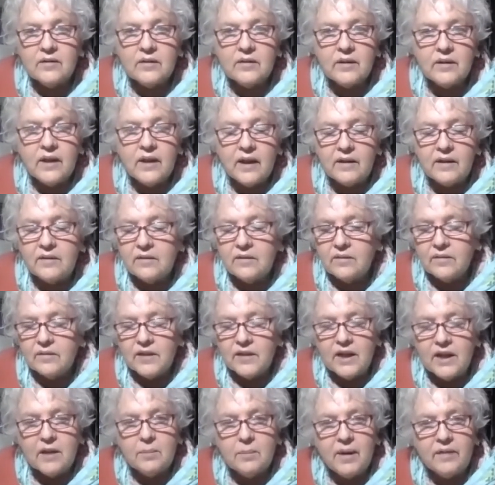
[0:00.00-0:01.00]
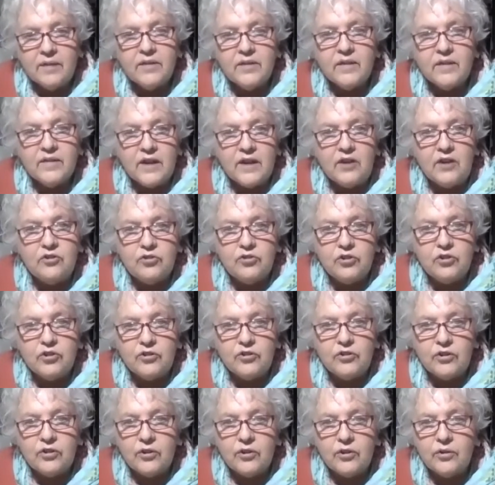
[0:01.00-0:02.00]
and think about the things you can
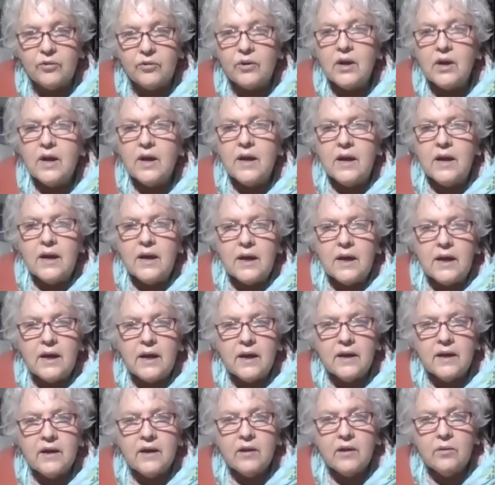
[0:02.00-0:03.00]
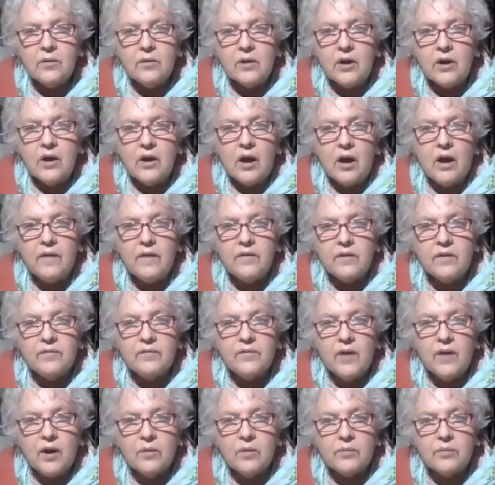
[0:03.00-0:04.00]
do. Here on the
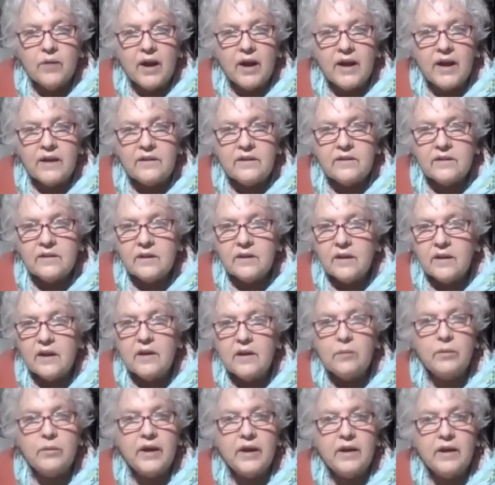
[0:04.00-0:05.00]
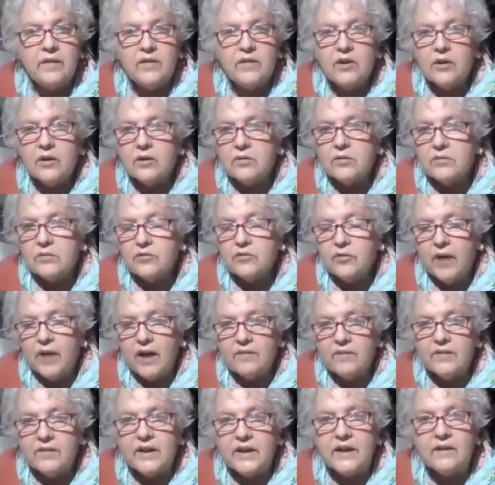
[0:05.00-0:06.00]
far right, anyway, they're
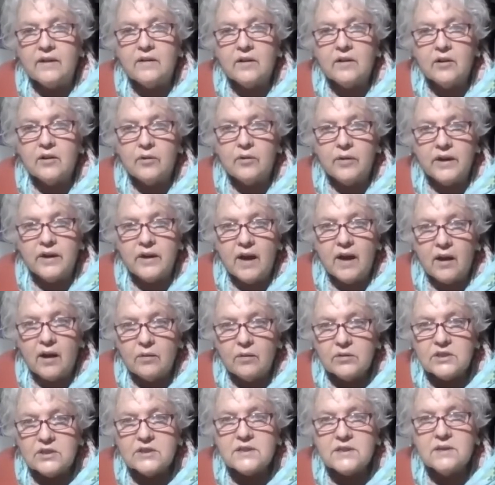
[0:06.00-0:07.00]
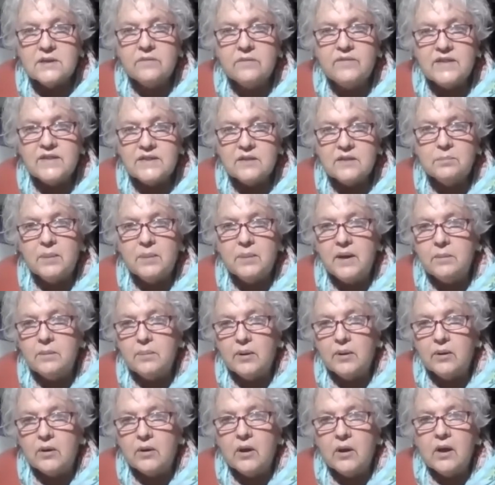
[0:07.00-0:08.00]
traveling, they're going out to visit
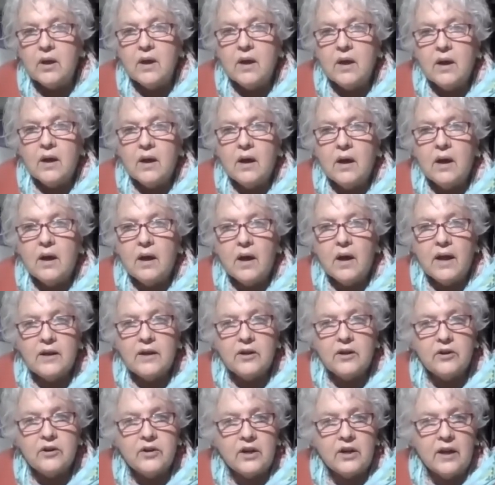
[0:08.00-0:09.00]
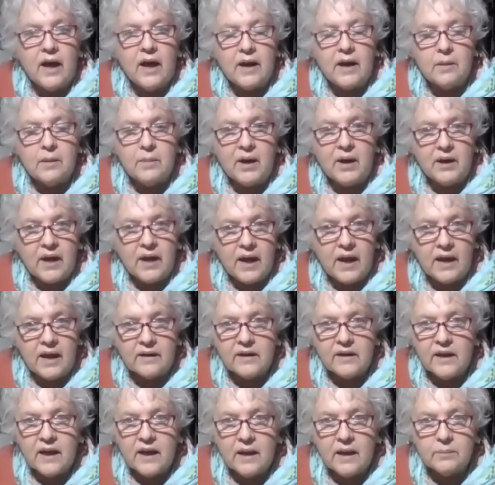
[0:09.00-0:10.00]
people. I learned a lot about
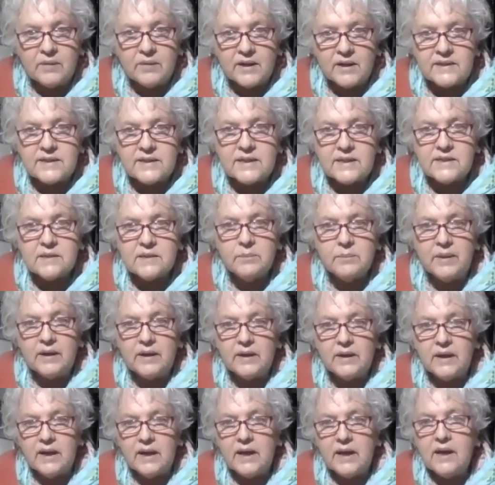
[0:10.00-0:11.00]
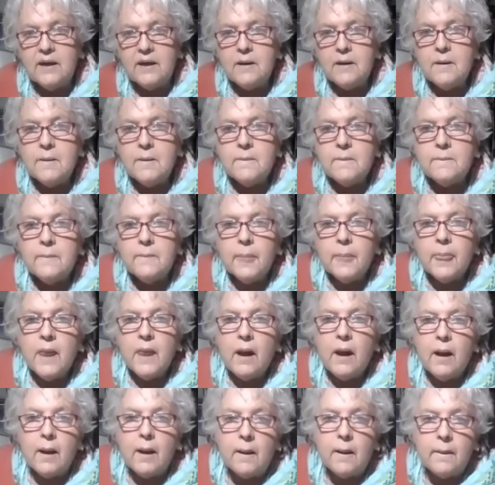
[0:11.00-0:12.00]
handicapped accessibility.
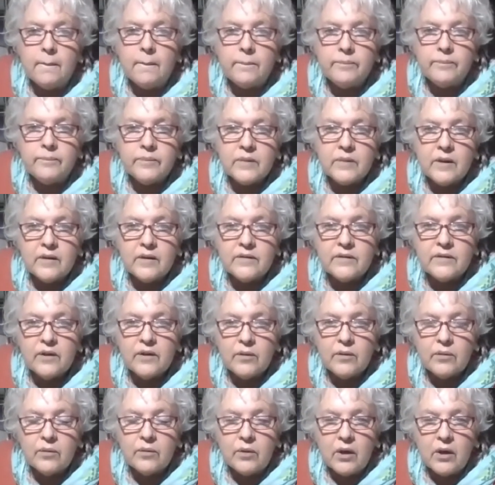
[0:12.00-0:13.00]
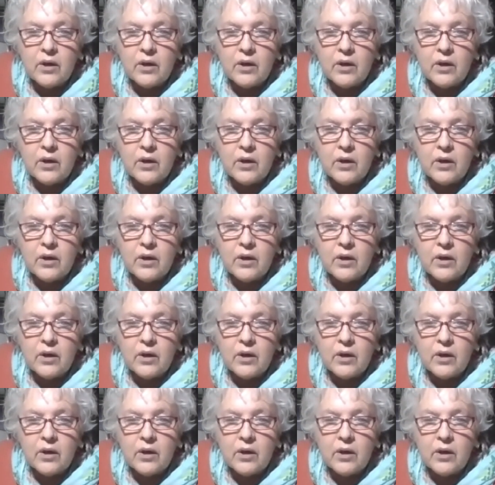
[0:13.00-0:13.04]
Um, so,